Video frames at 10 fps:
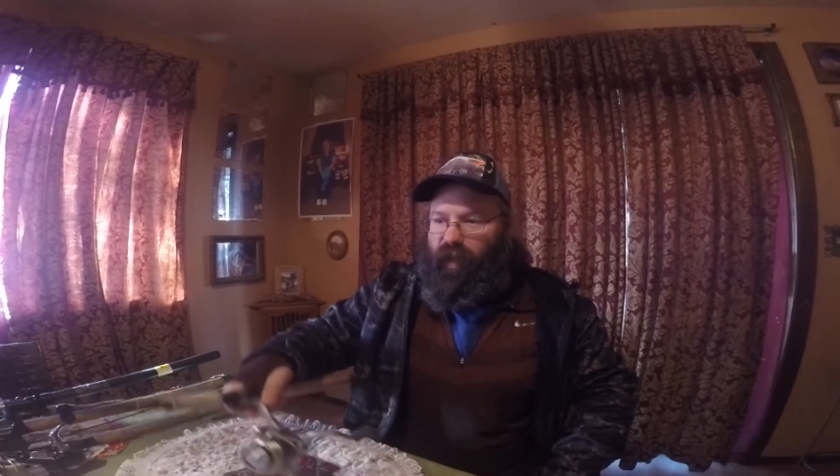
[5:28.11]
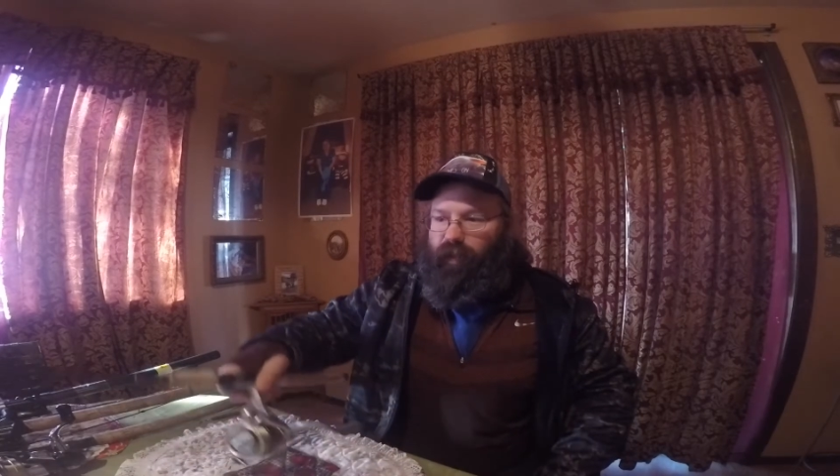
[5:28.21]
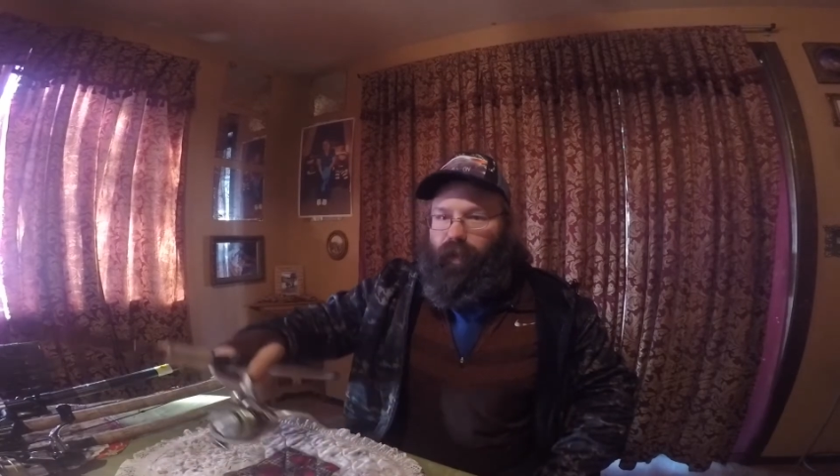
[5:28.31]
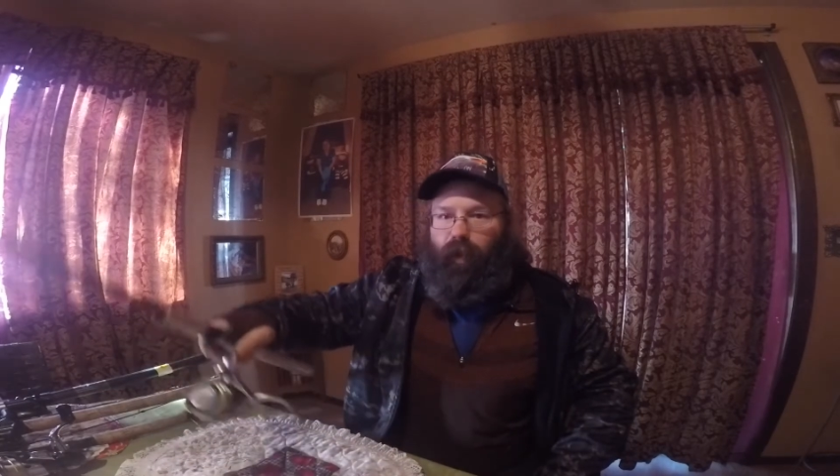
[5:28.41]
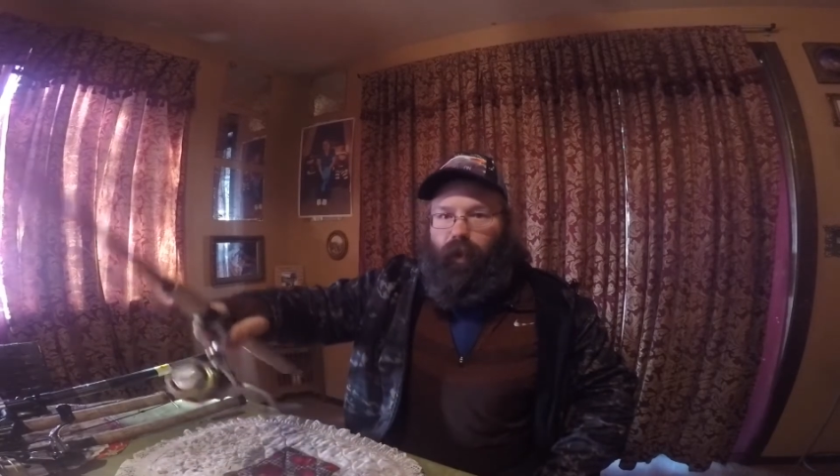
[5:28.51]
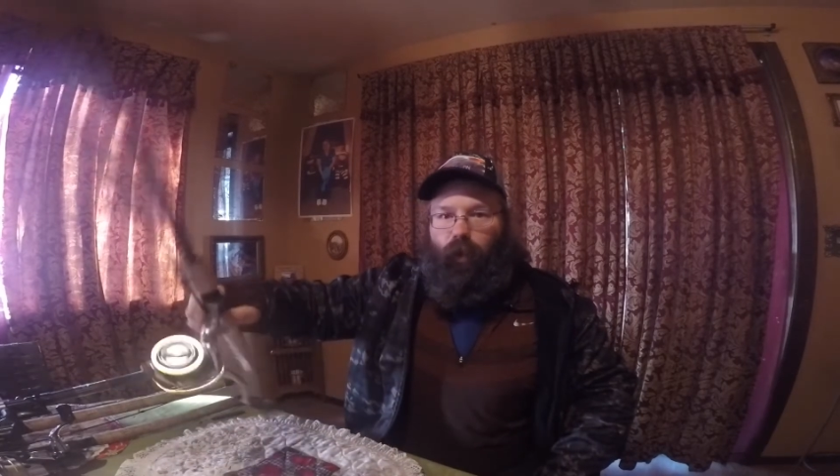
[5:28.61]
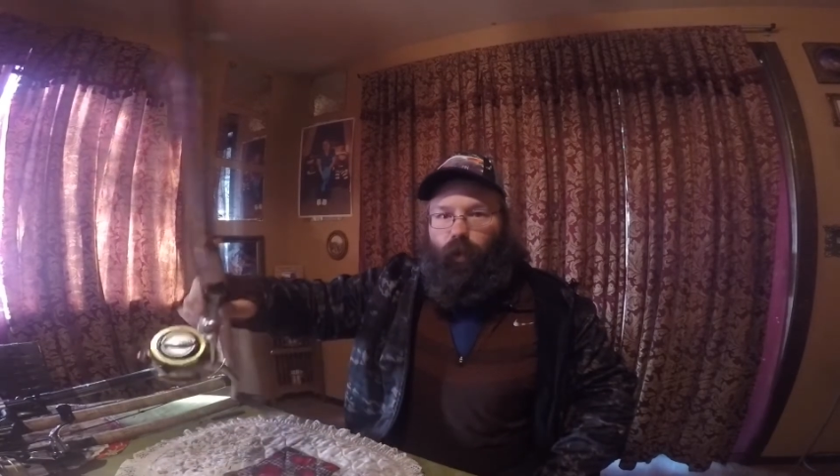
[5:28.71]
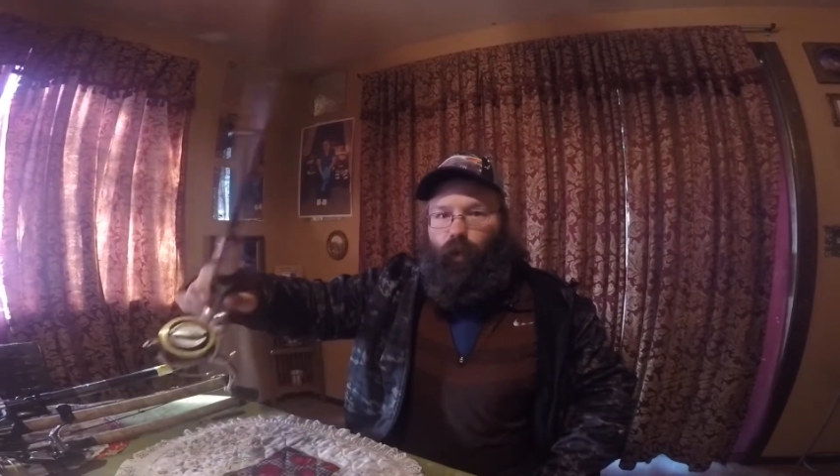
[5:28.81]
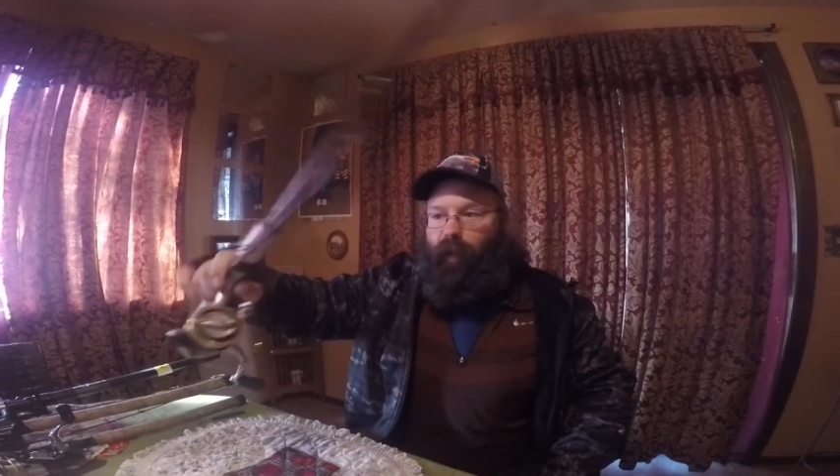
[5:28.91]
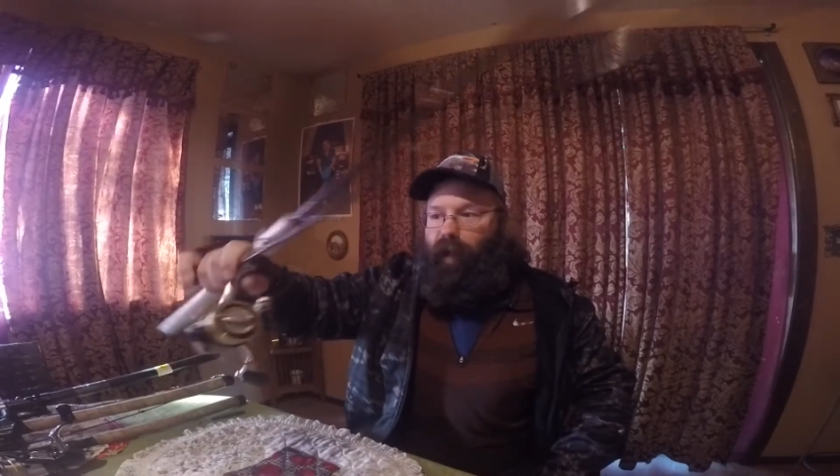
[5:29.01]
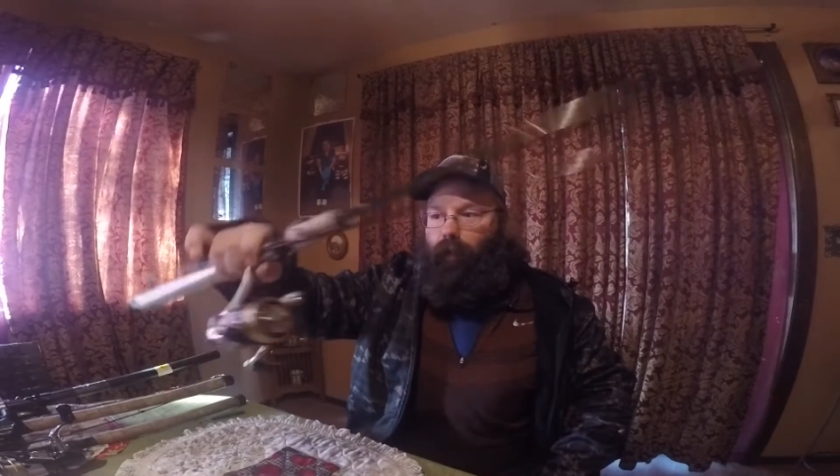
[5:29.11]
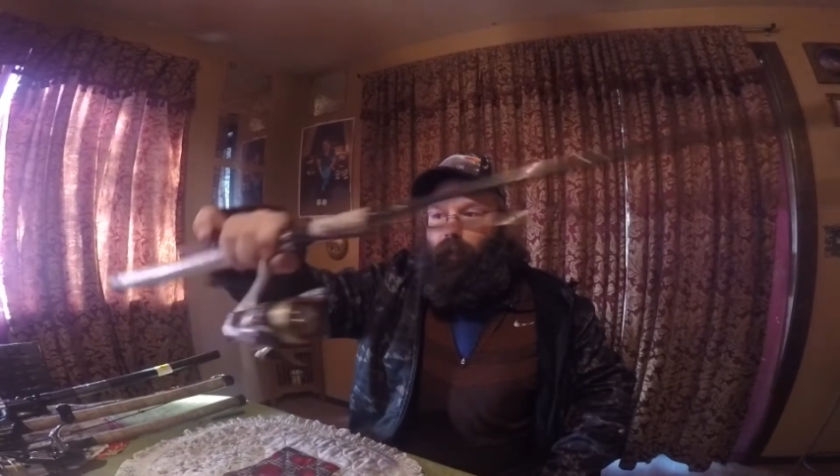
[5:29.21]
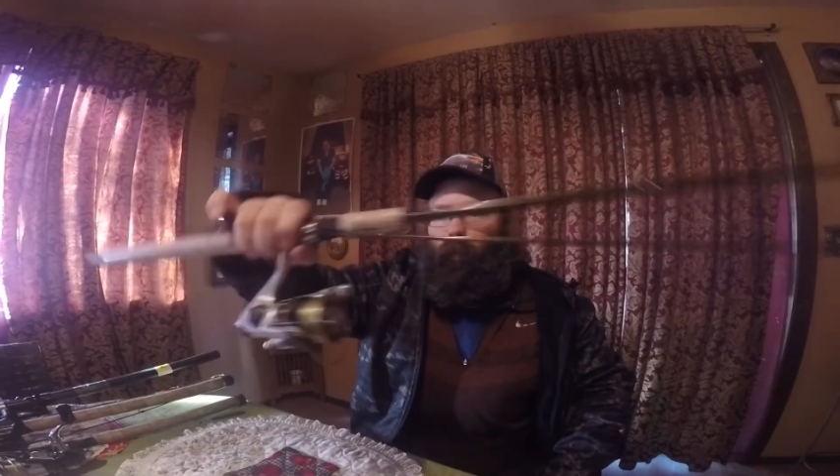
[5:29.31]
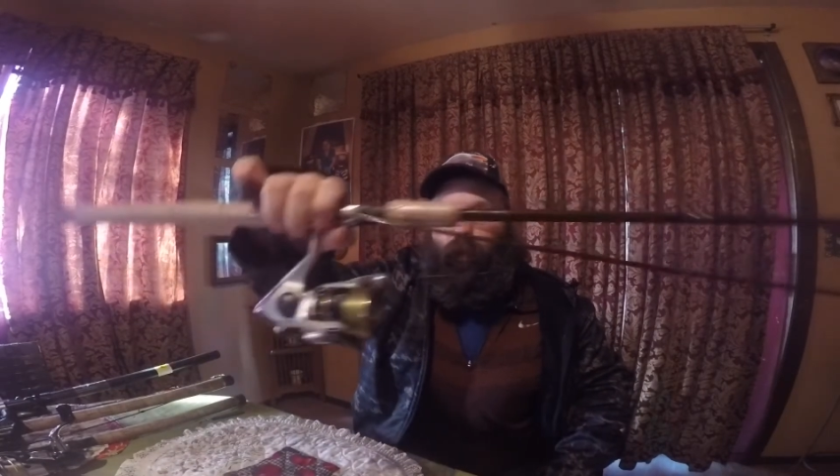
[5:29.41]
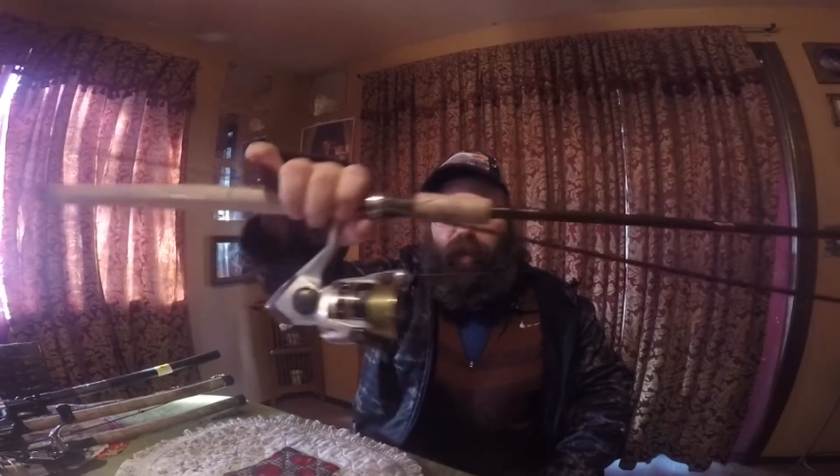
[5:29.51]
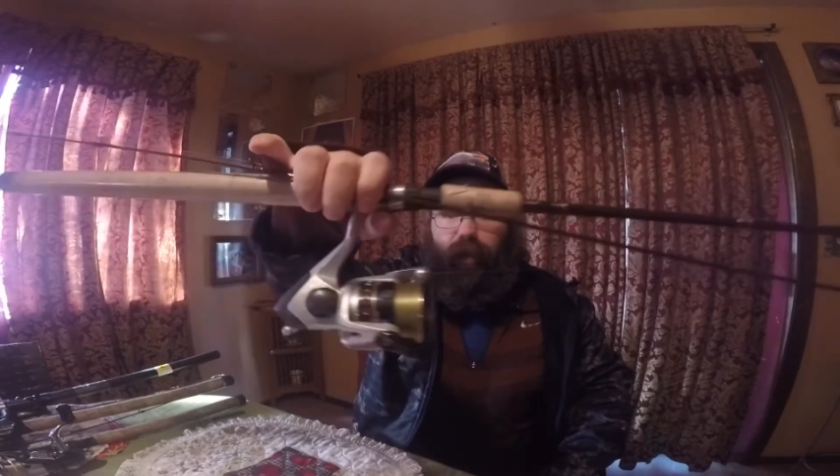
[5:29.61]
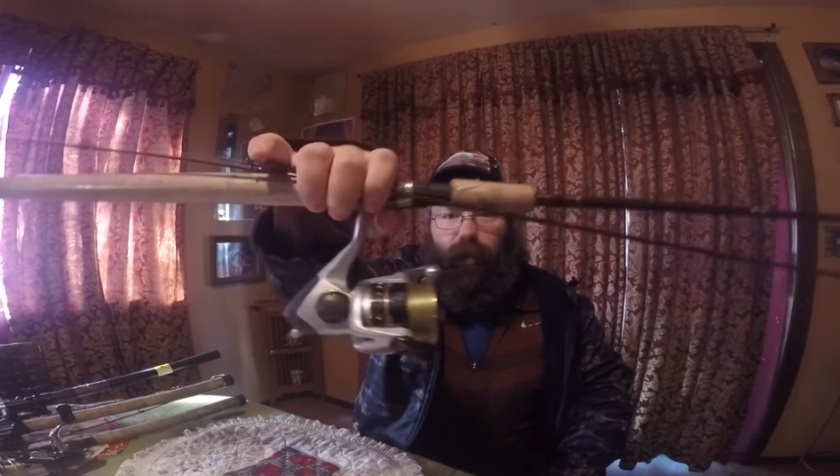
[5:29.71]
the Okuma reel